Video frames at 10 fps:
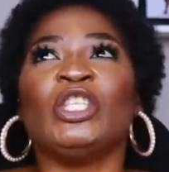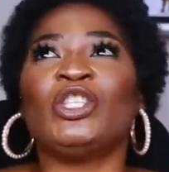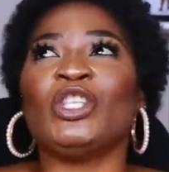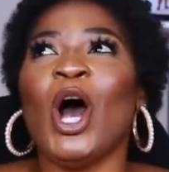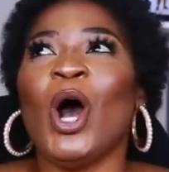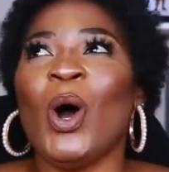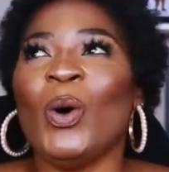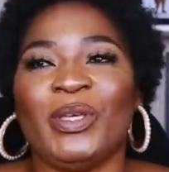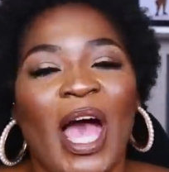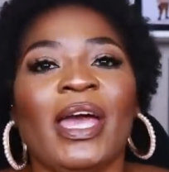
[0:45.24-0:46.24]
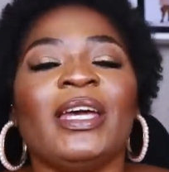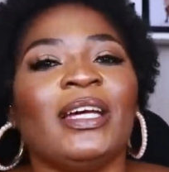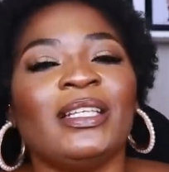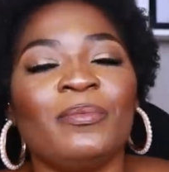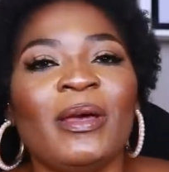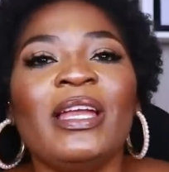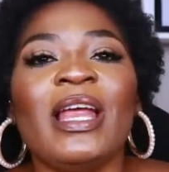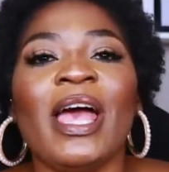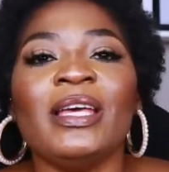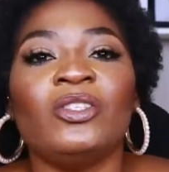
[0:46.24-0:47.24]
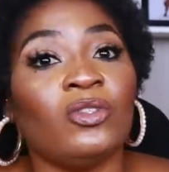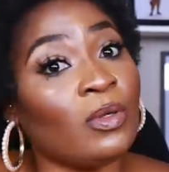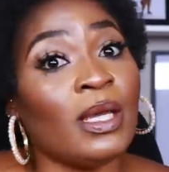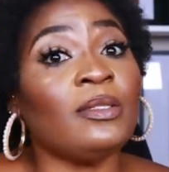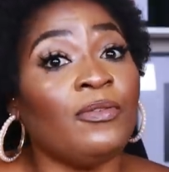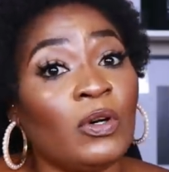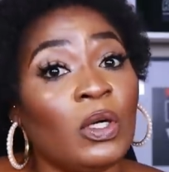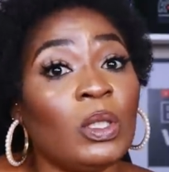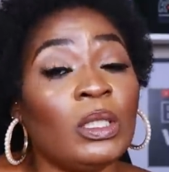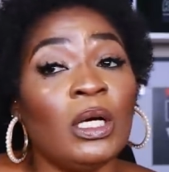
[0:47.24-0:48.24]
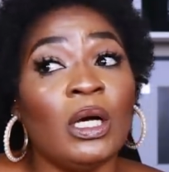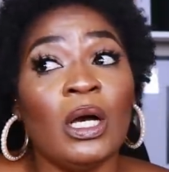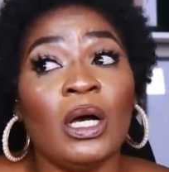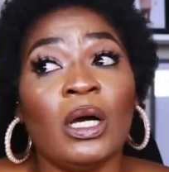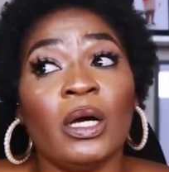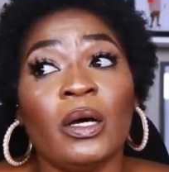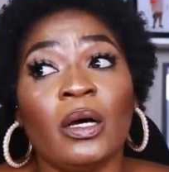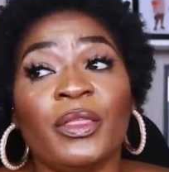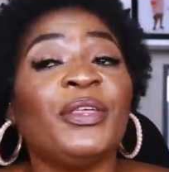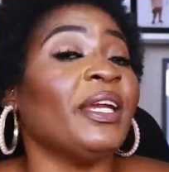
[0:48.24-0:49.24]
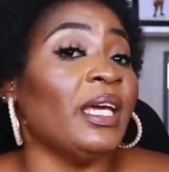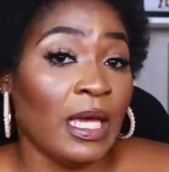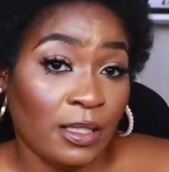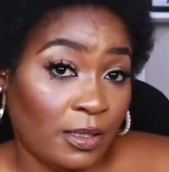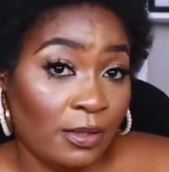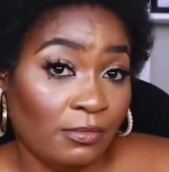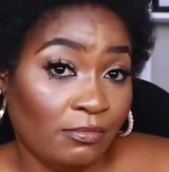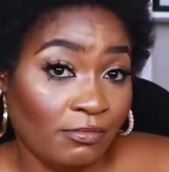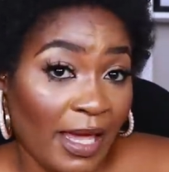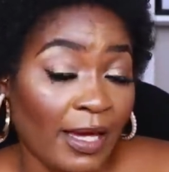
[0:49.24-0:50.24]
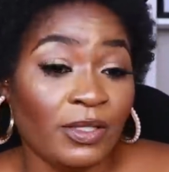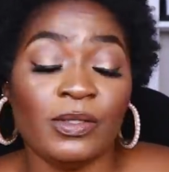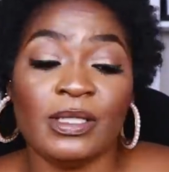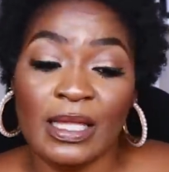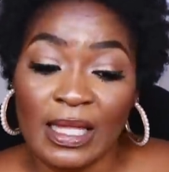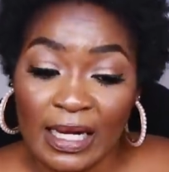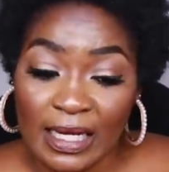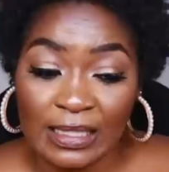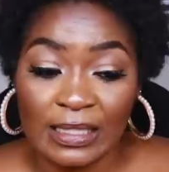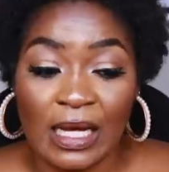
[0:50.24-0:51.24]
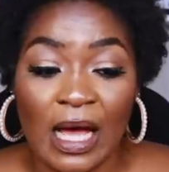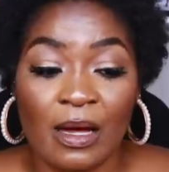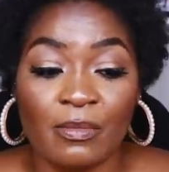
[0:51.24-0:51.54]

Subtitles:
So yeah, it has been a stressful 3 years, okay, to say the least.